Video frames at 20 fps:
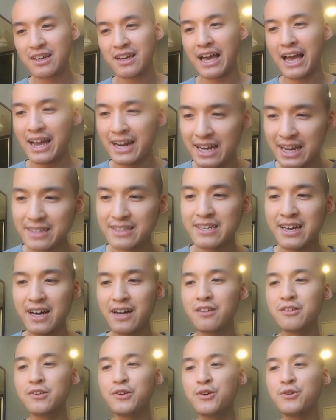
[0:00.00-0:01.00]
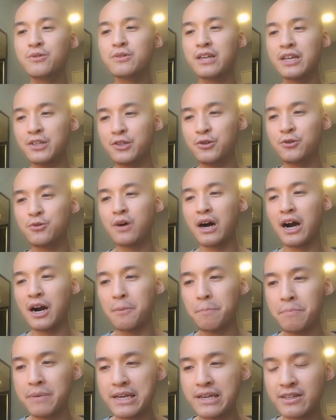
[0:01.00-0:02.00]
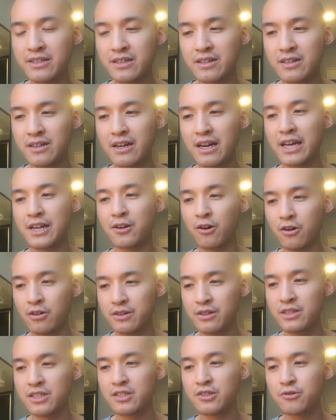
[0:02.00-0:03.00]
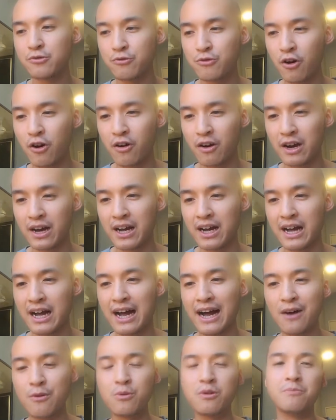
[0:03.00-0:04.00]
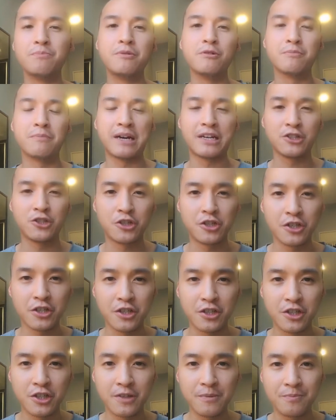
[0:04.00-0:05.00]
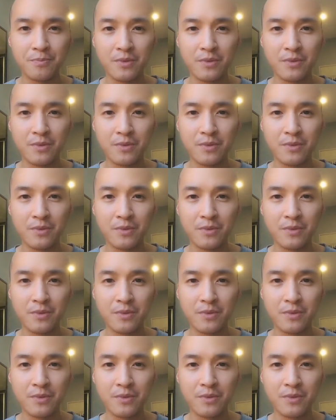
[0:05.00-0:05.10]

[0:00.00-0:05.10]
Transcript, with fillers: And I tell you that you are Peter, and on this rock I will build my church.